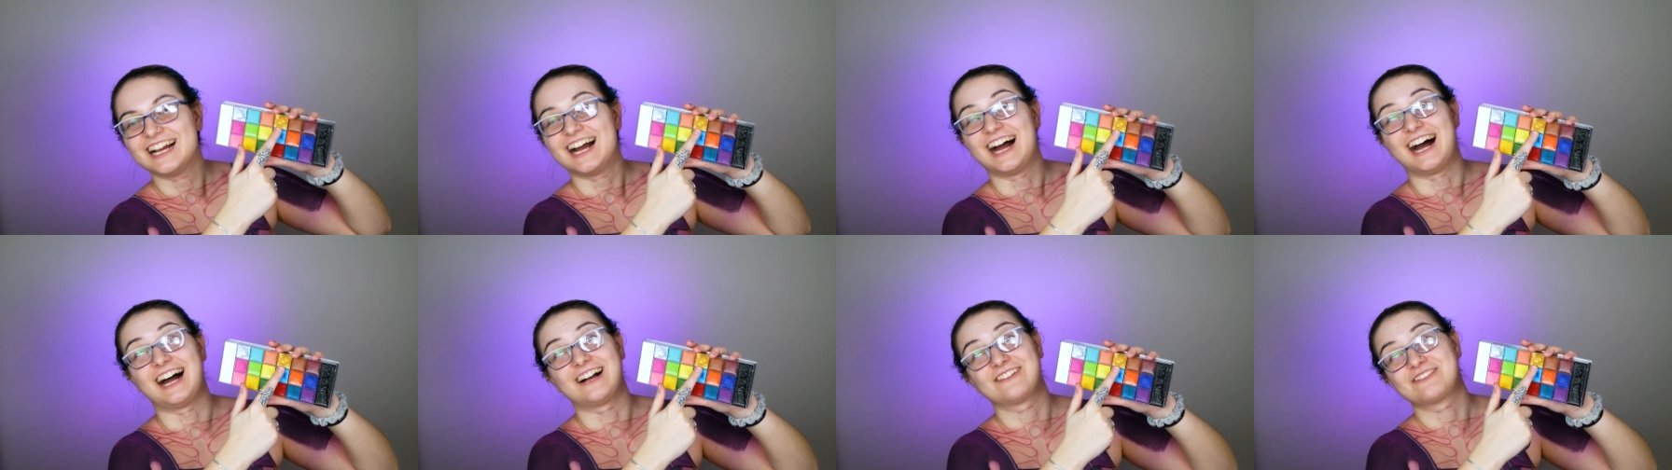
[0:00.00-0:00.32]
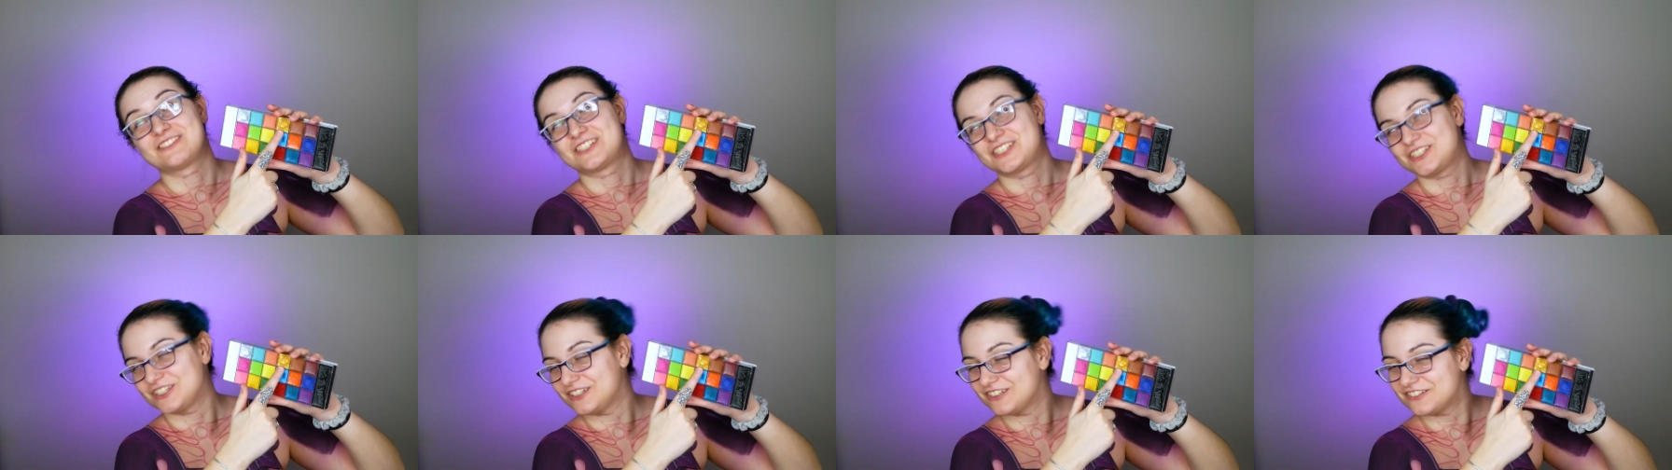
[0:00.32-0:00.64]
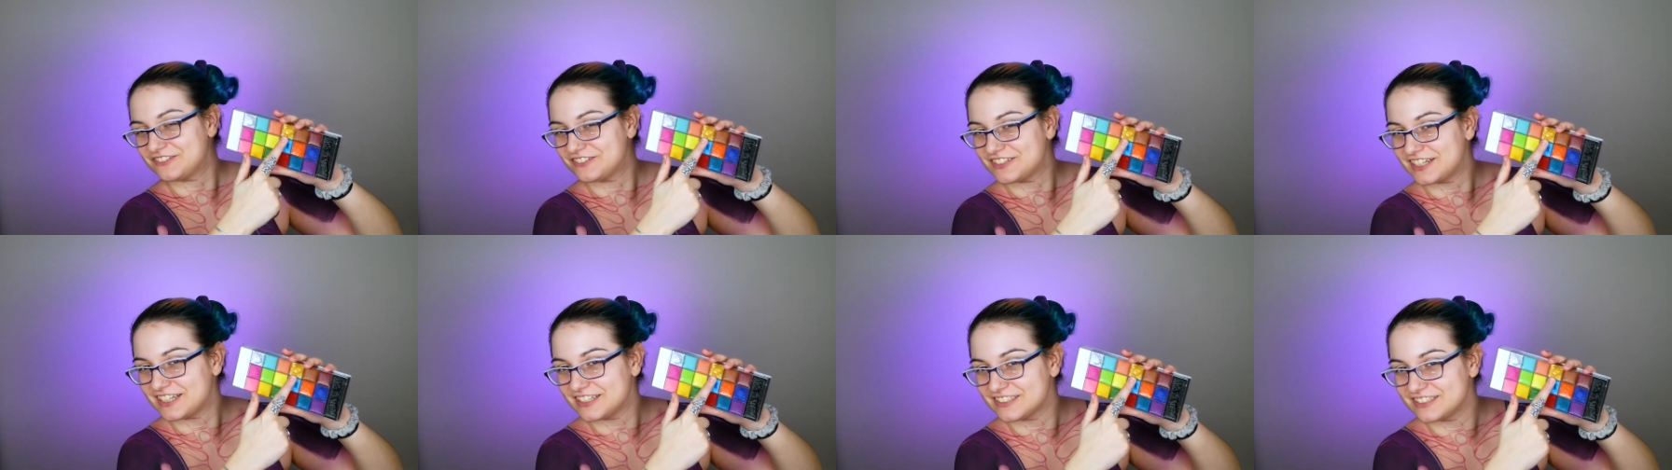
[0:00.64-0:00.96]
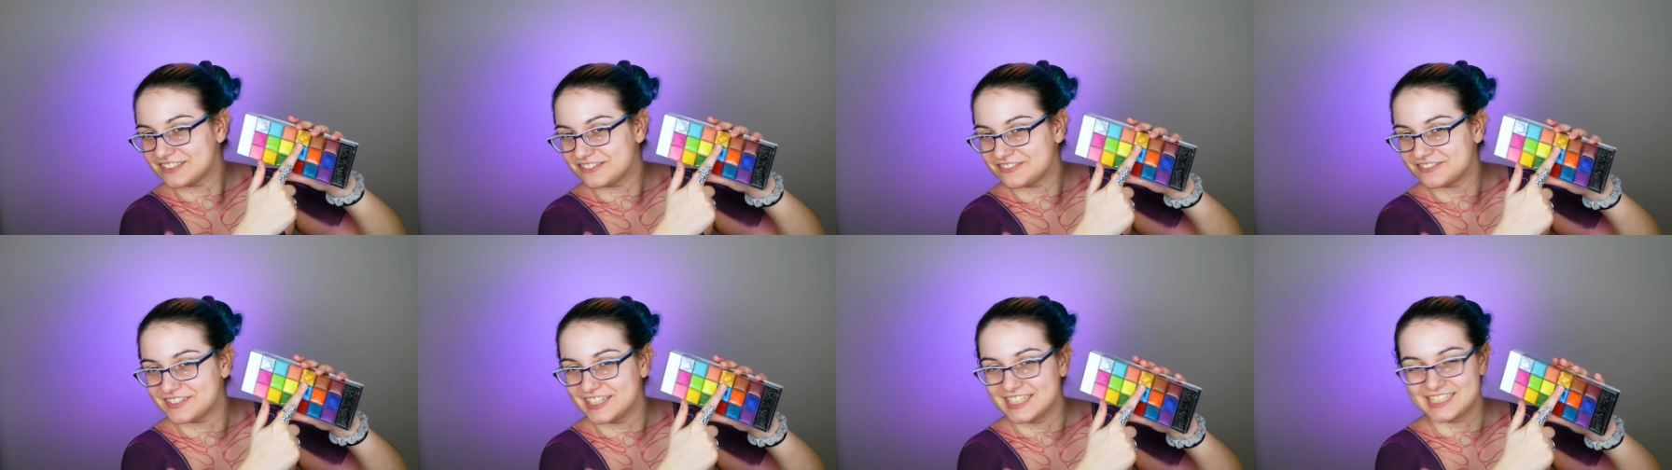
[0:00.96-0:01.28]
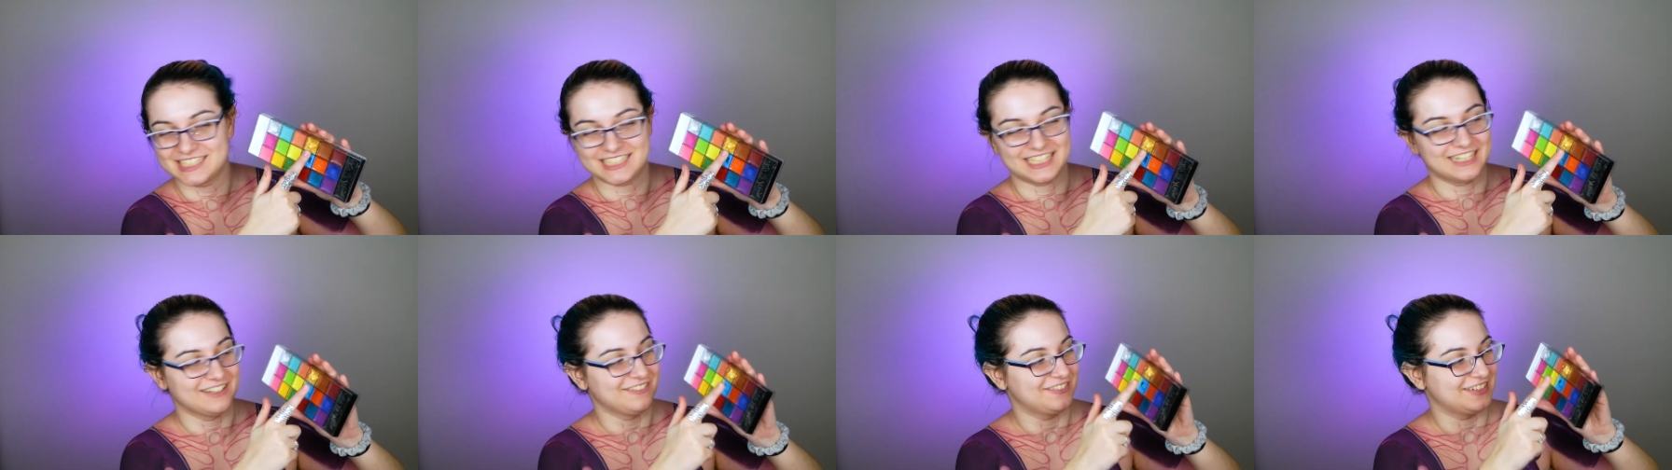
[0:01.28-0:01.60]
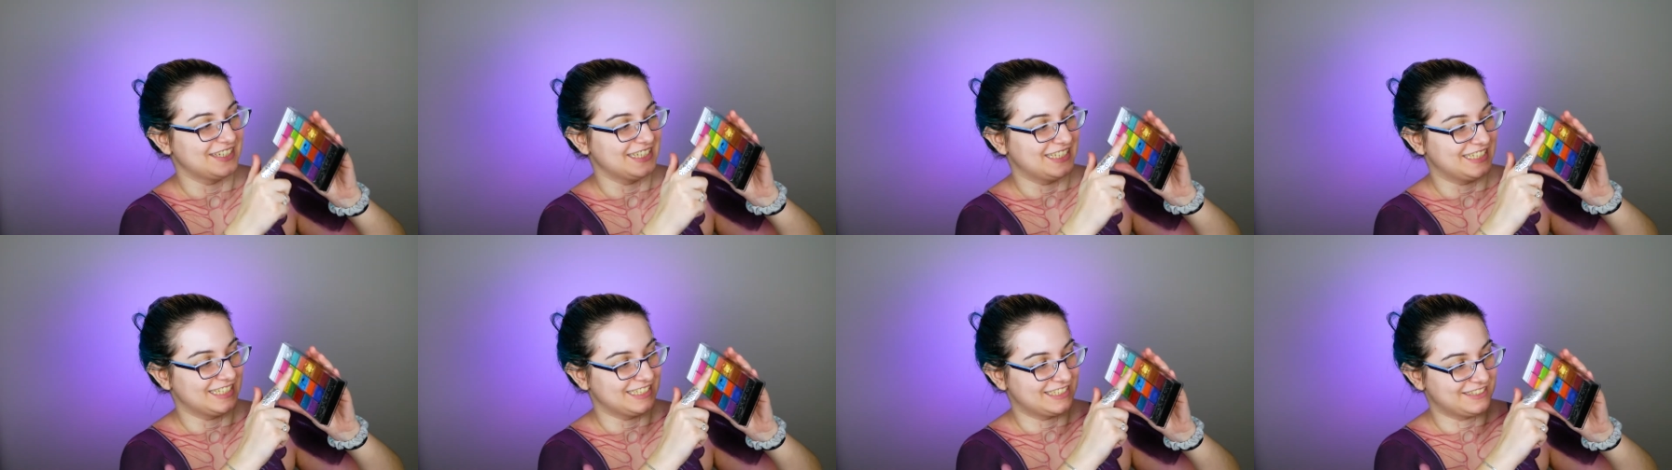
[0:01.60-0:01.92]
I'm so proud of myself,
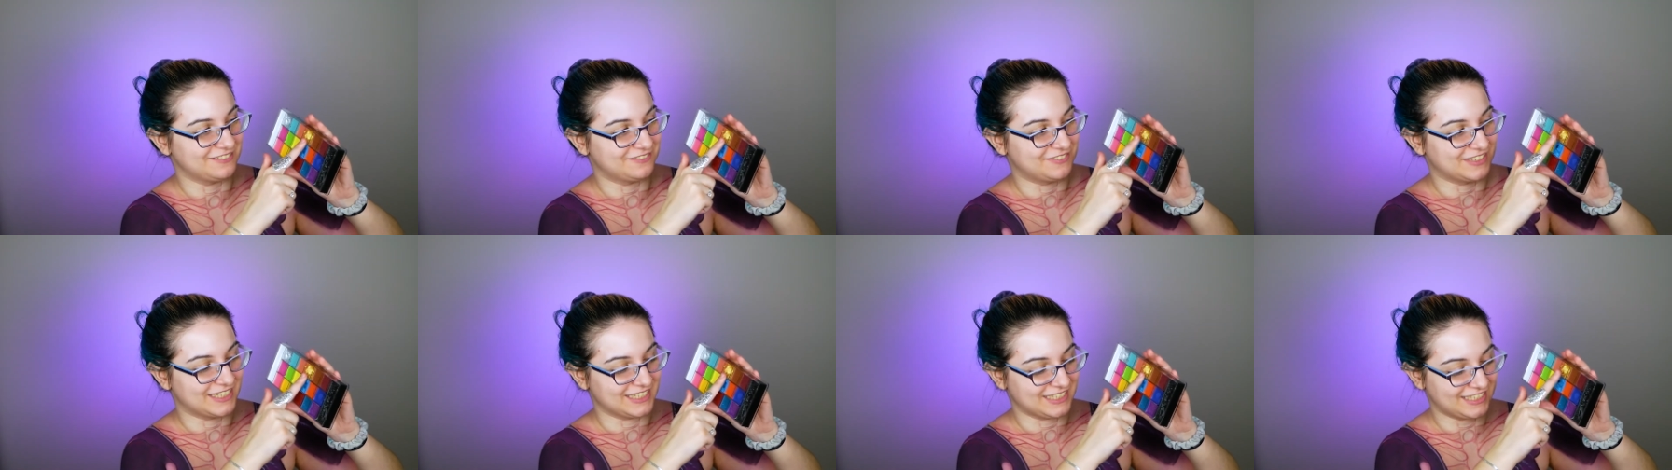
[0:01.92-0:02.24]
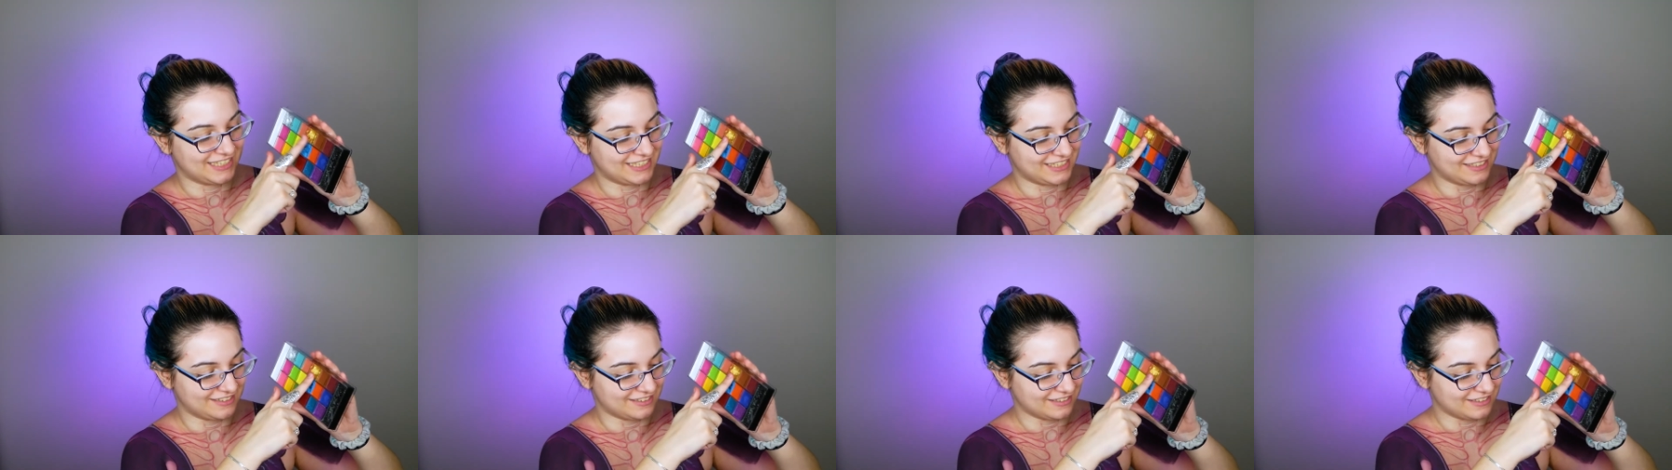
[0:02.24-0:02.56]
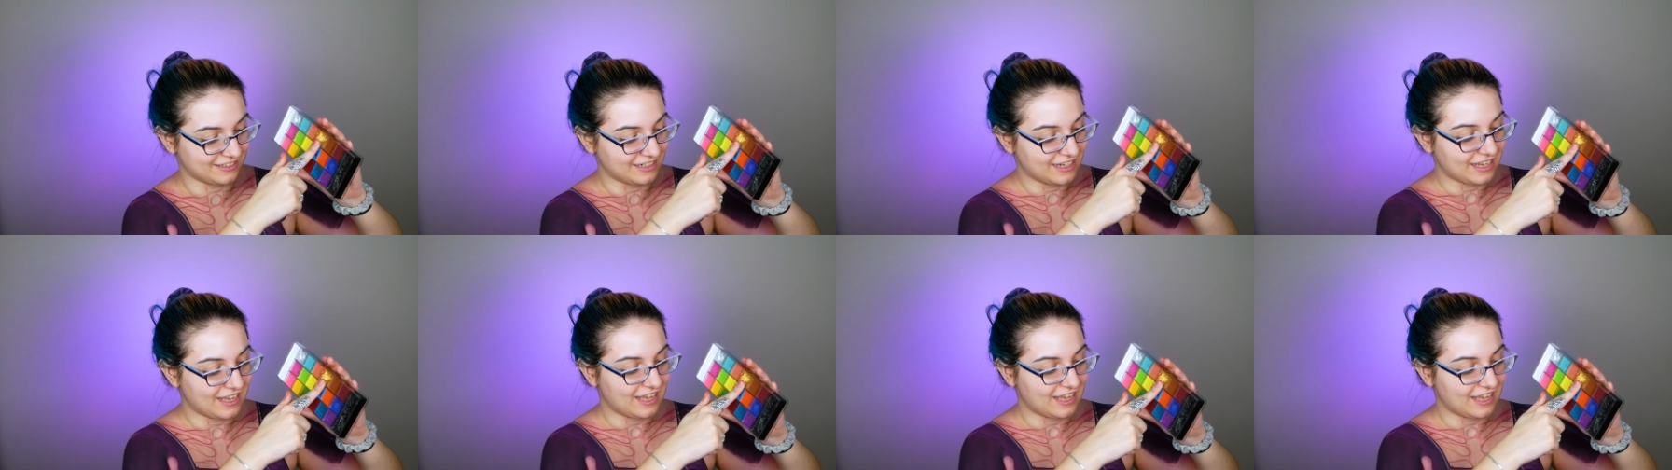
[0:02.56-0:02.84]
I hit the pan here.